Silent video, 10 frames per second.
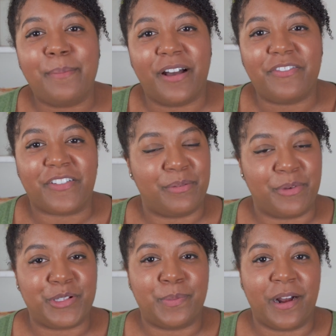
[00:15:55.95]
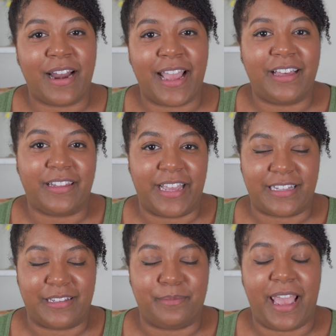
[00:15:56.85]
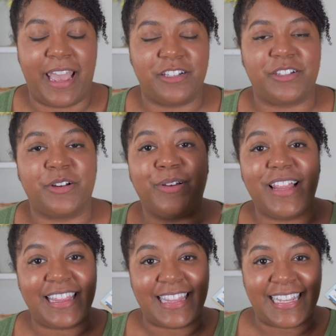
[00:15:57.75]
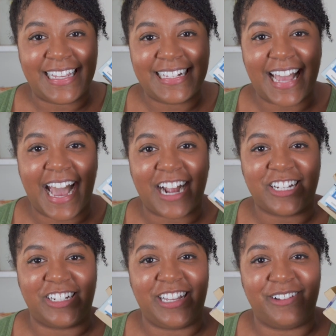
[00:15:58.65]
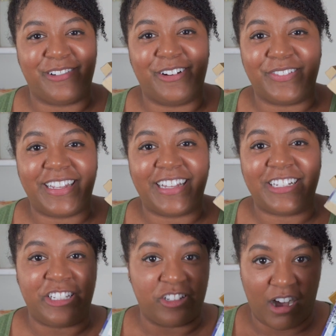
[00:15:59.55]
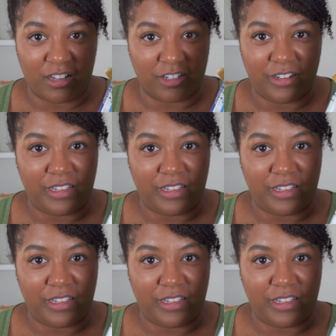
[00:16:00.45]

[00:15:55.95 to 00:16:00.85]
but for the most part, I collect them. And so these actually were only $1